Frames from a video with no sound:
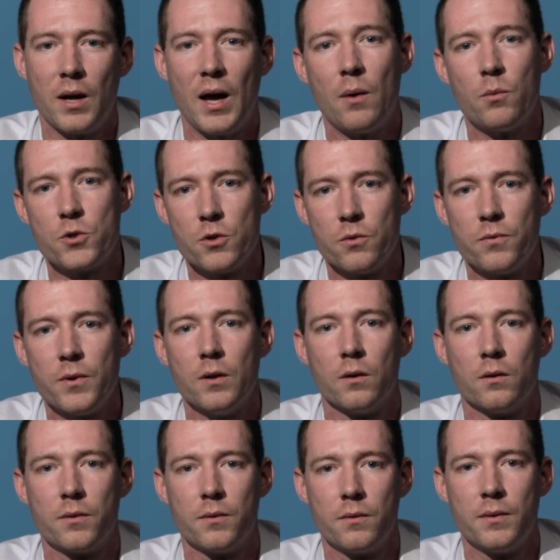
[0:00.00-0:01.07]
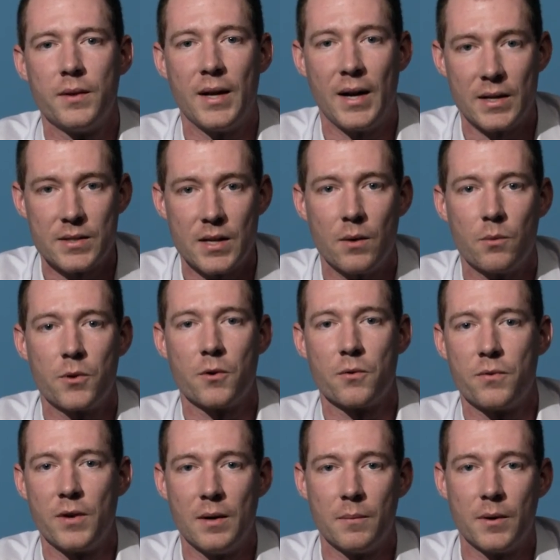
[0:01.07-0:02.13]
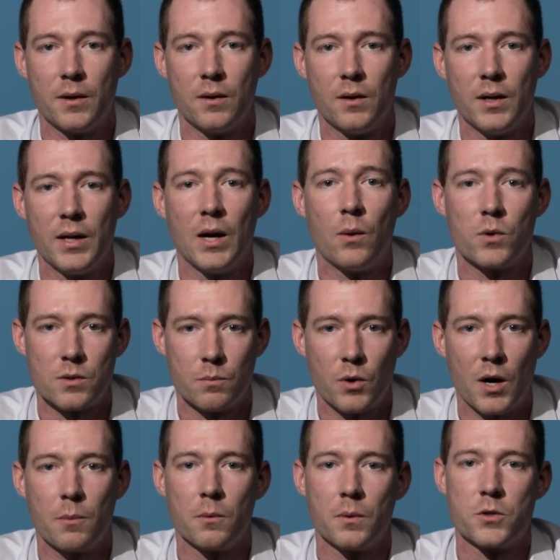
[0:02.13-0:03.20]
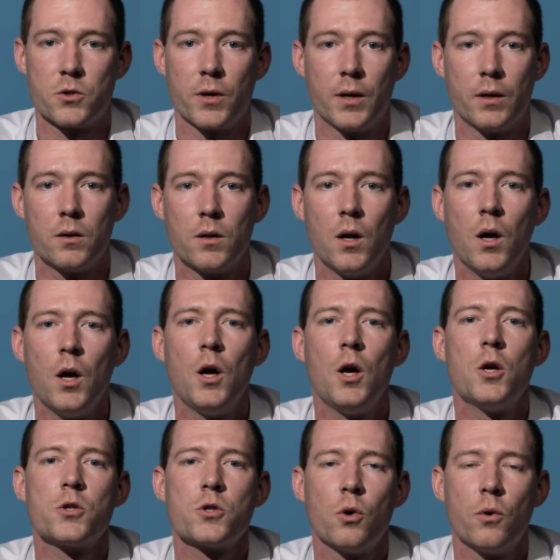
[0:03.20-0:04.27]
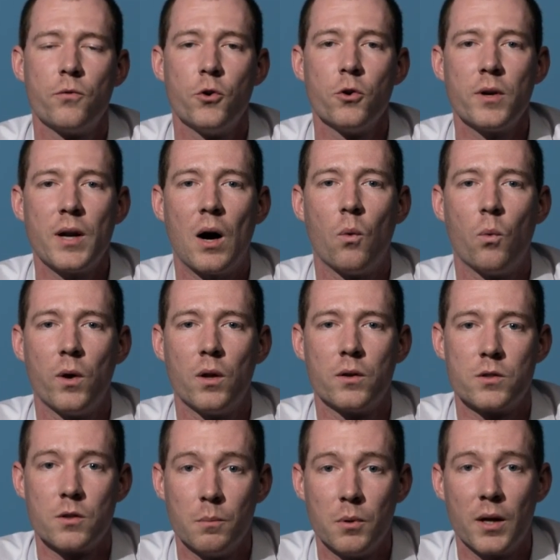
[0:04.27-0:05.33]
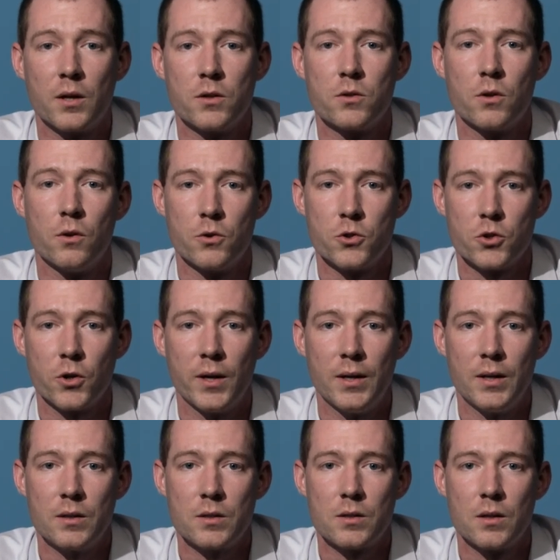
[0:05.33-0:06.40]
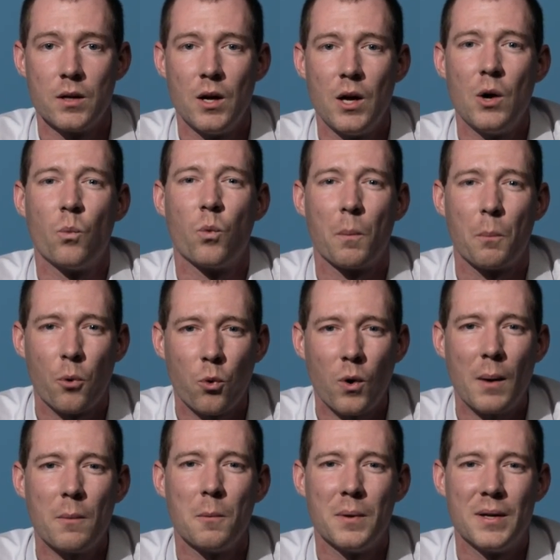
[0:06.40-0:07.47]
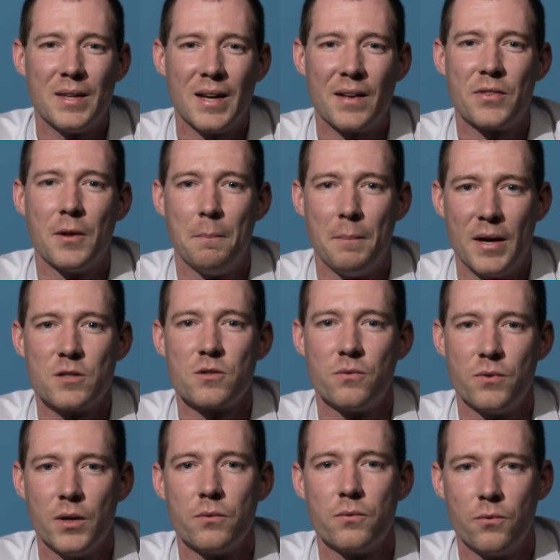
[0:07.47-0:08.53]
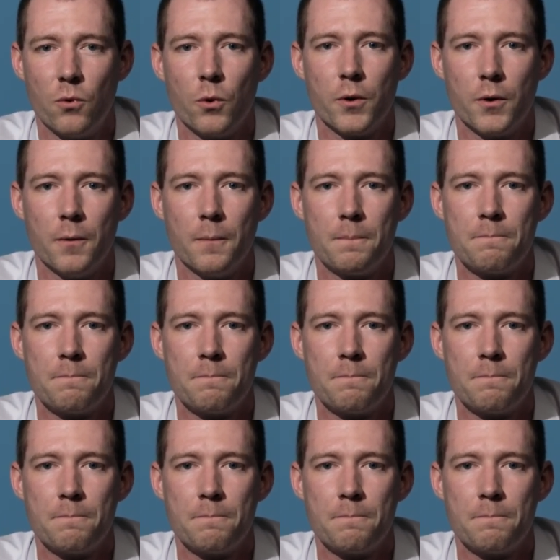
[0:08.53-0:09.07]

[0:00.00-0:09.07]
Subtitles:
How would you feel that I sat with your family and I wasn't properly trained? So if you're not willing to plug into those trainings, we're probably not the best fit for you.